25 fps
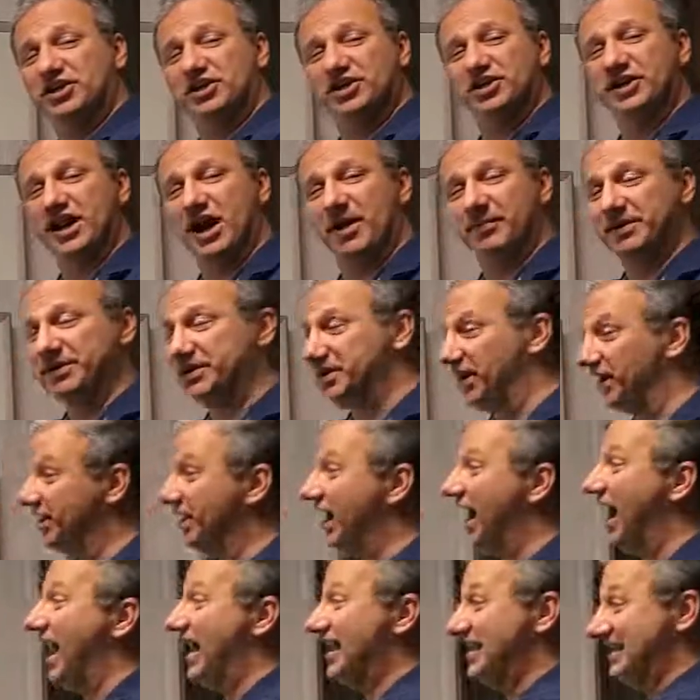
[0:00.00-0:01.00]
could not be done.
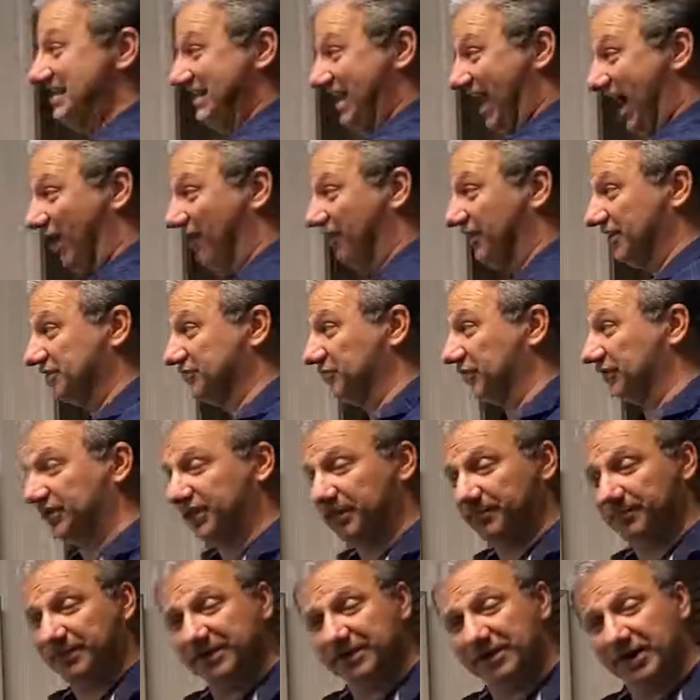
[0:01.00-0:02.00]
Now this one
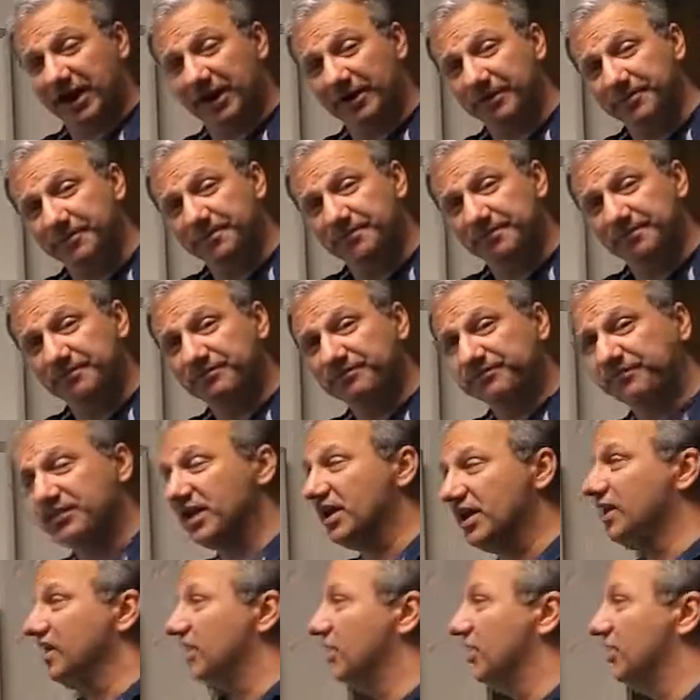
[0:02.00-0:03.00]
can be done.
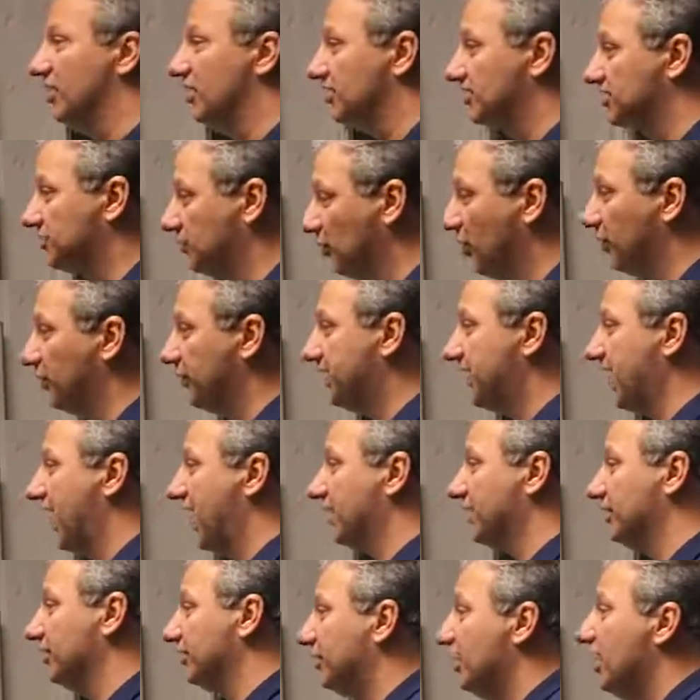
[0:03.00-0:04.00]
So what do we
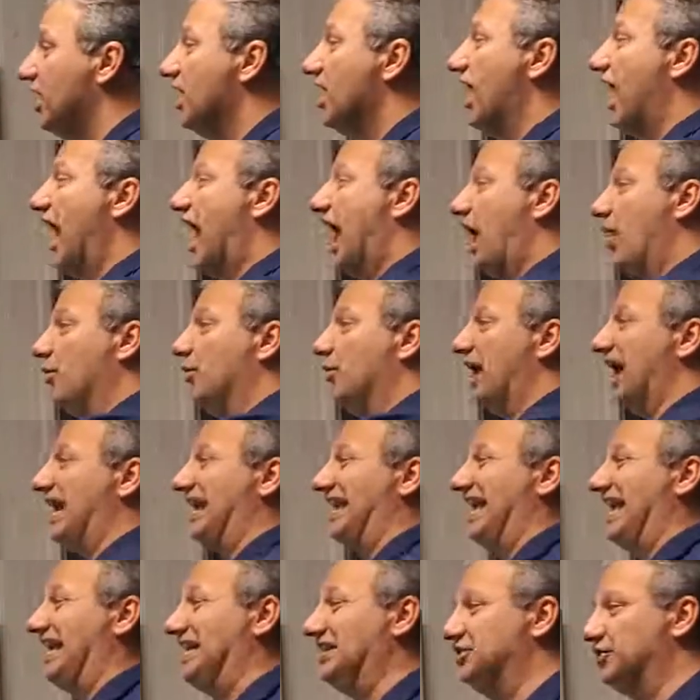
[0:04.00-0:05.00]
got here? How would
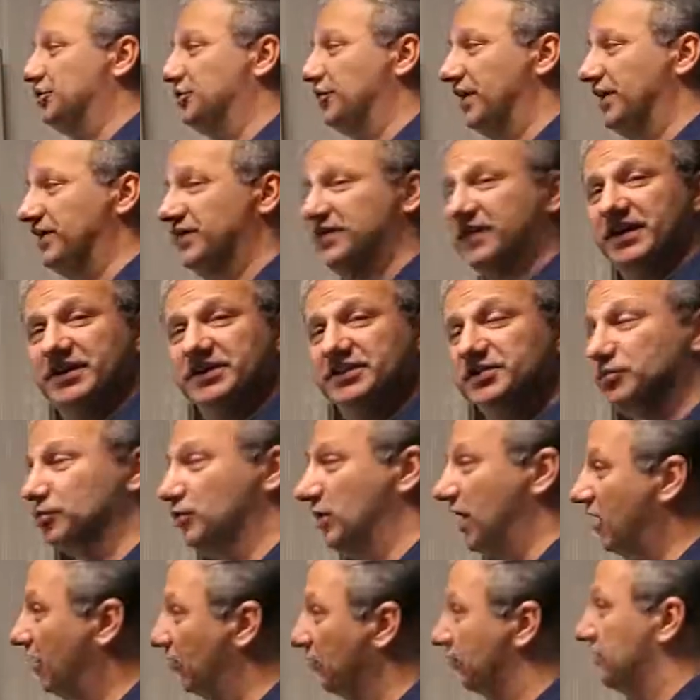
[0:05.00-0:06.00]
I integrate this?
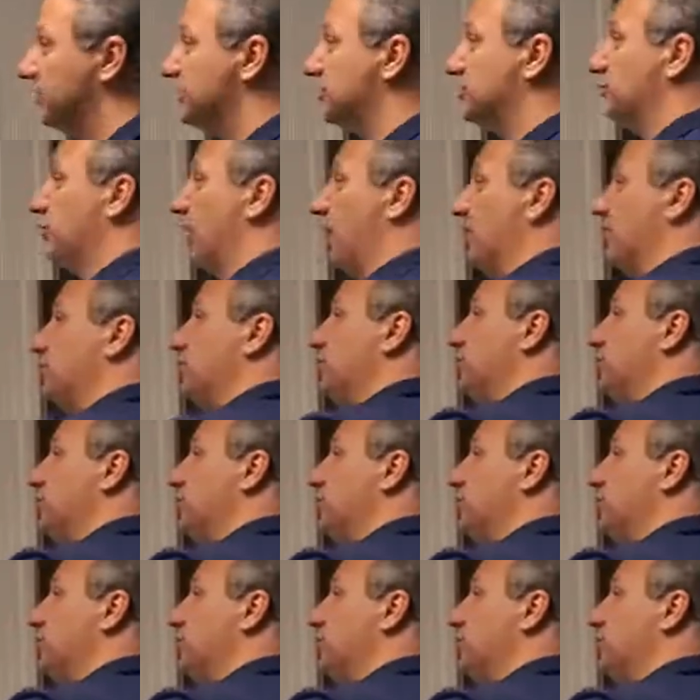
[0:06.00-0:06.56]
Well, this is what I would